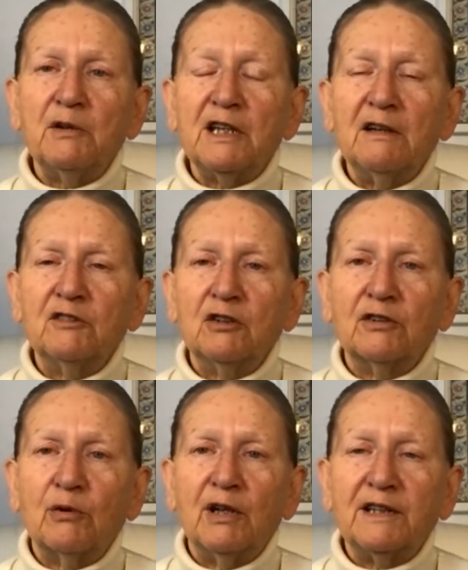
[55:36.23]
They haven't
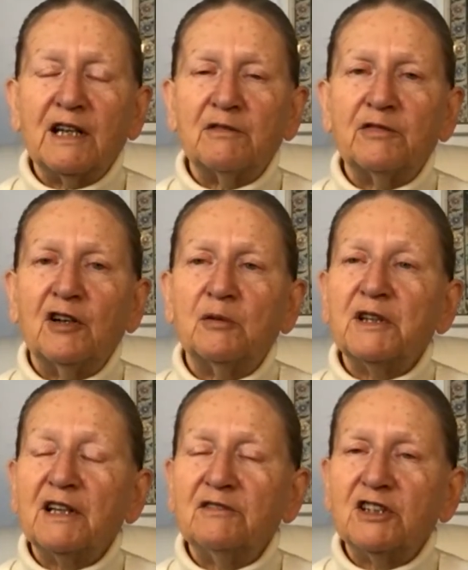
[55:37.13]
got quite that far,
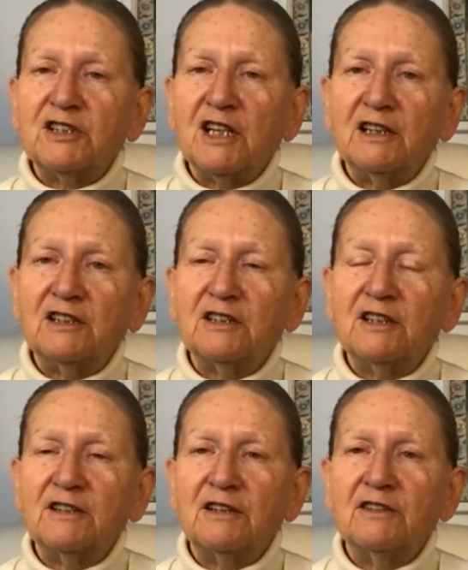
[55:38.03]
but they've detected
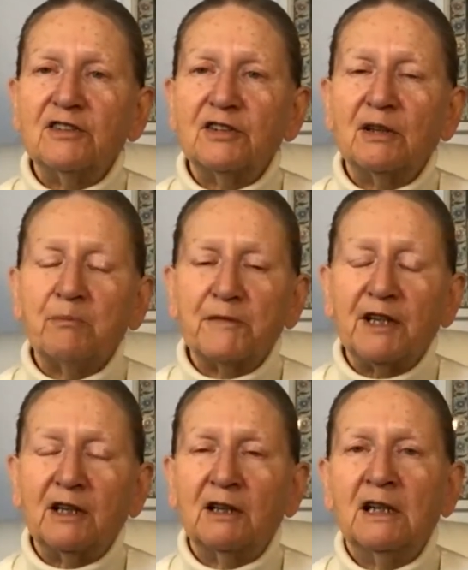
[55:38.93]
that there is
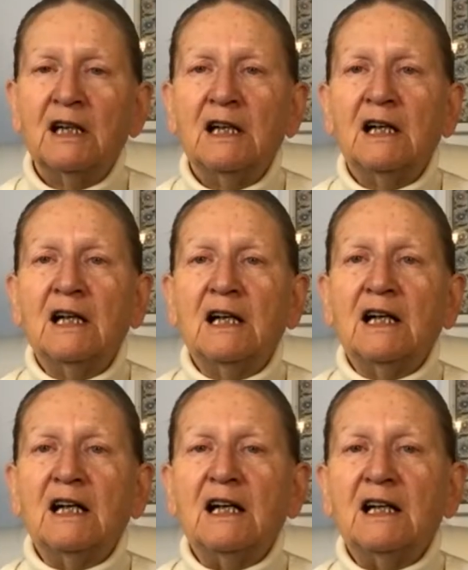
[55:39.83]
something.
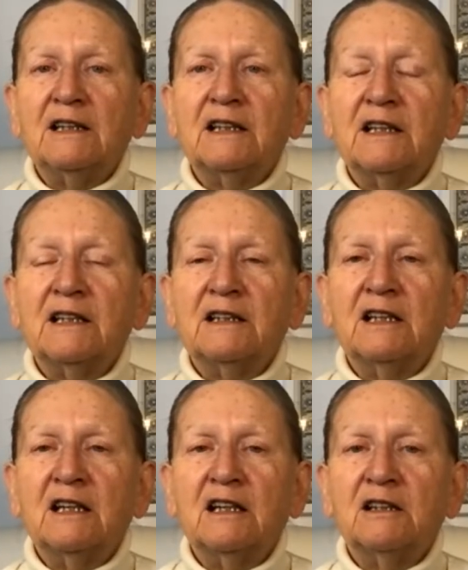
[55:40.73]
And
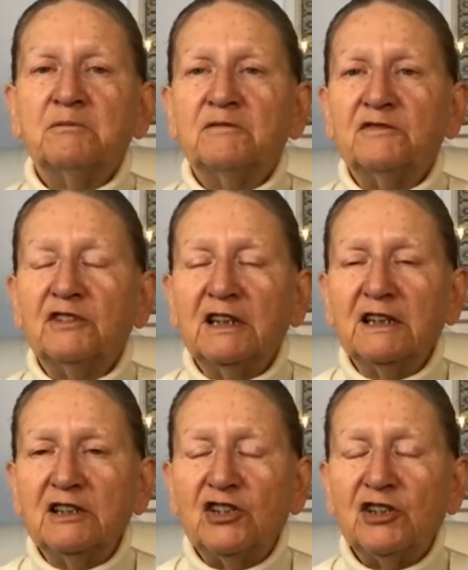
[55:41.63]
then
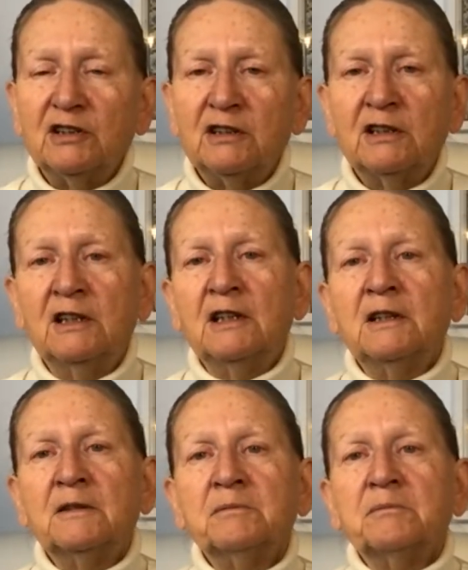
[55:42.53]
religion,
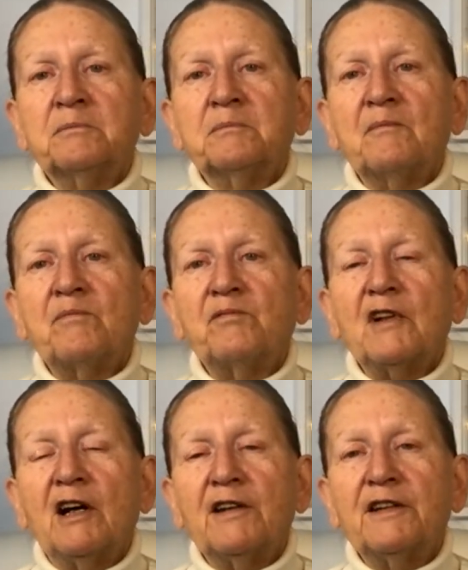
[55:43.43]

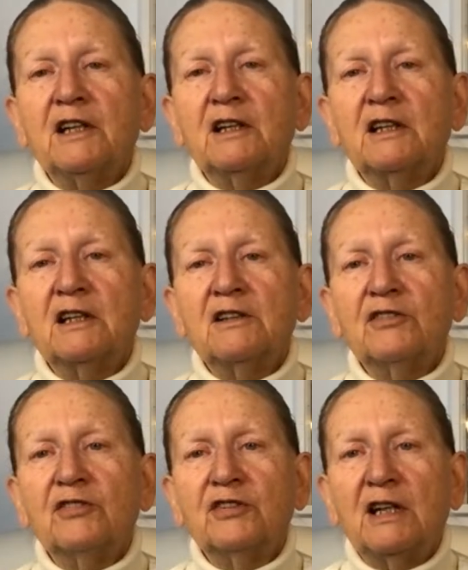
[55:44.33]
I think,
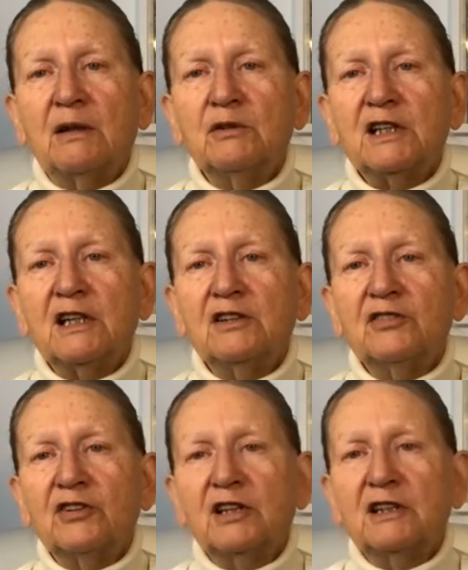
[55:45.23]
is
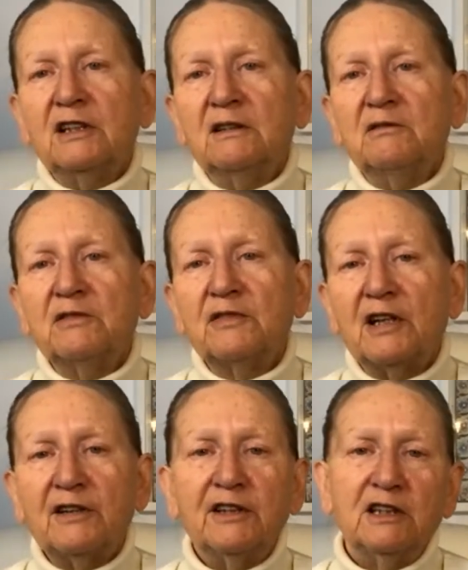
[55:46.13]
nowadays getting
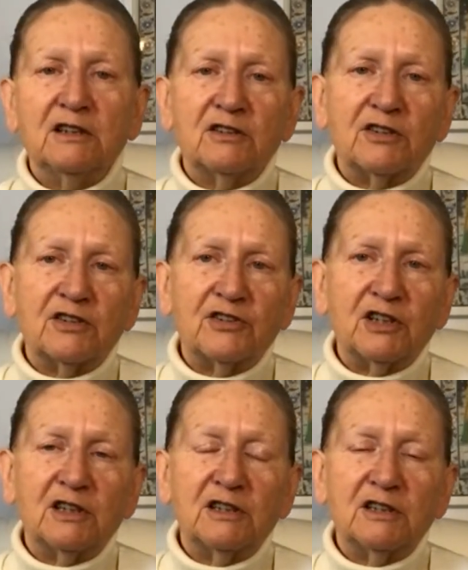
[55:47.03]
very
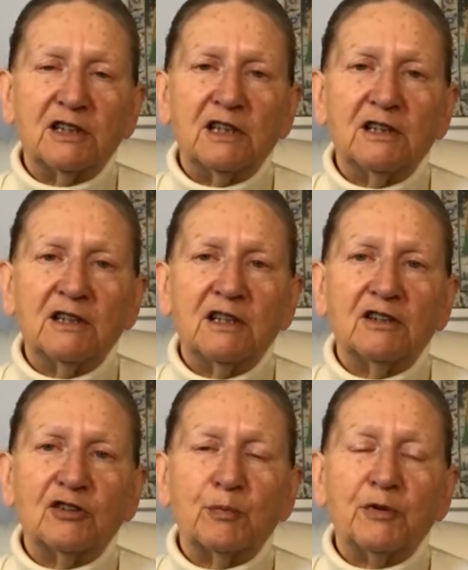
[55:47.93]
interested in
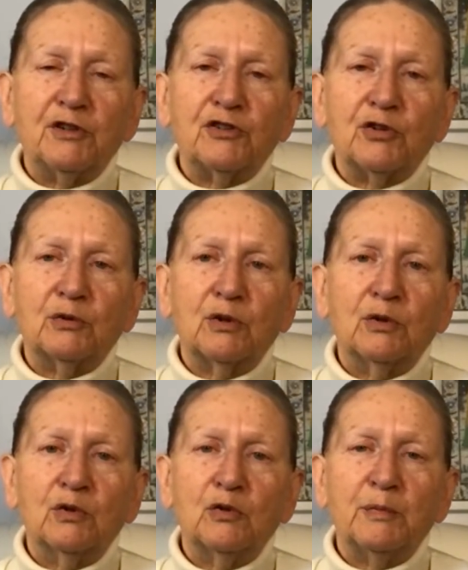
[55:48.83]
their spiritual
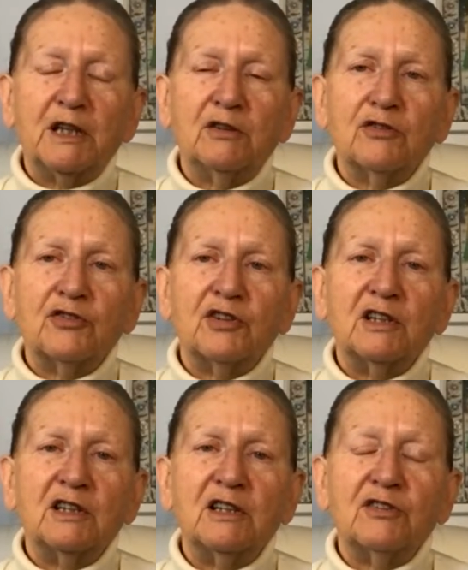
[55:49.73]
core because
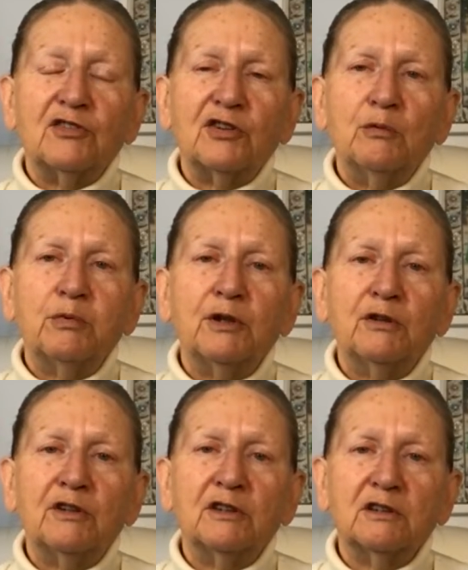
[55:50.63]
it's so
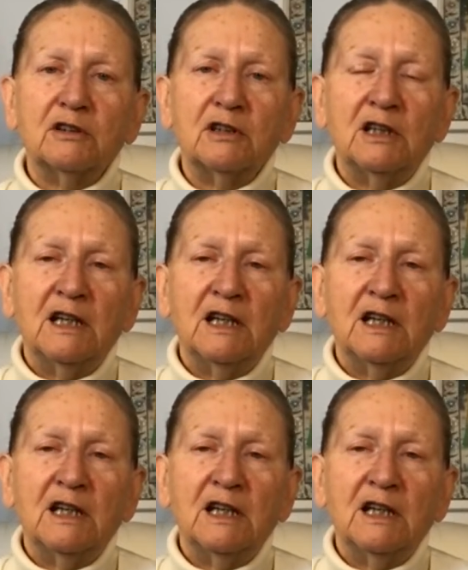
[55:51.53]
plural